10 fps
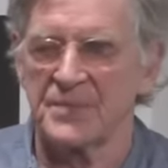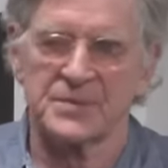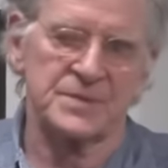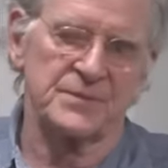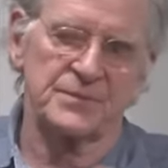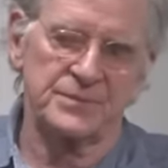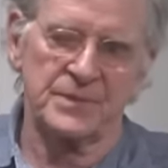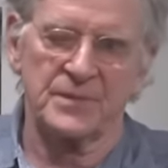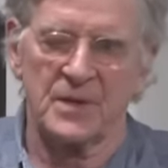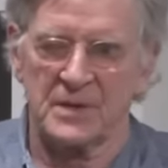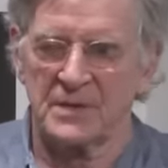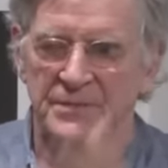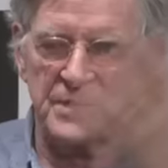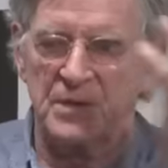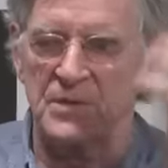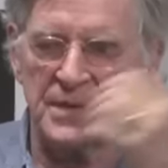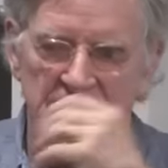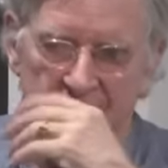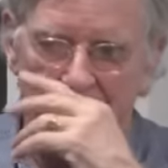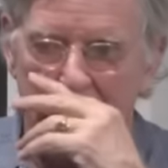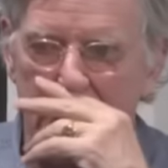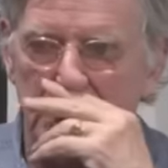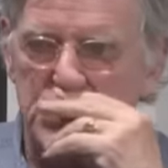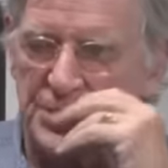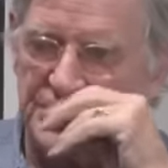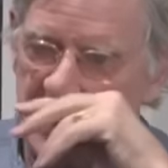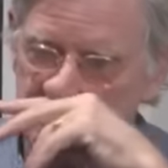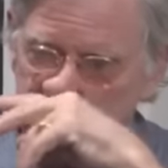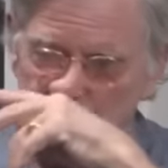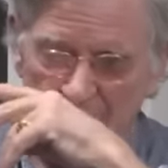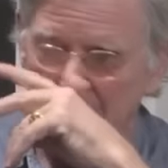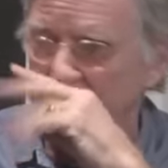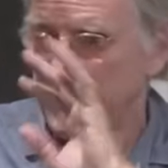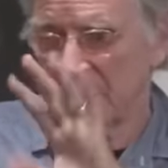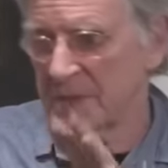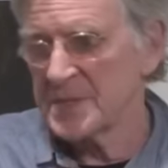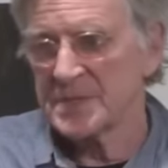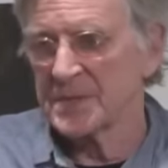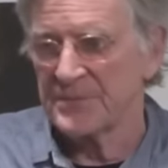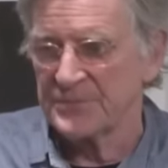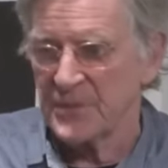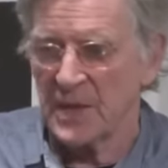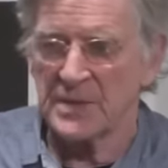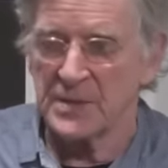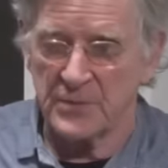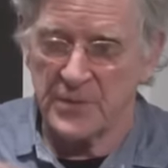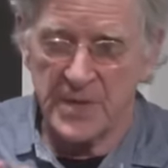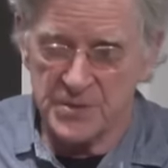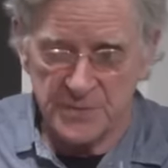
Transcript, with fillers: or some article of clothing, or a house, or a face, pretty easy. And the regression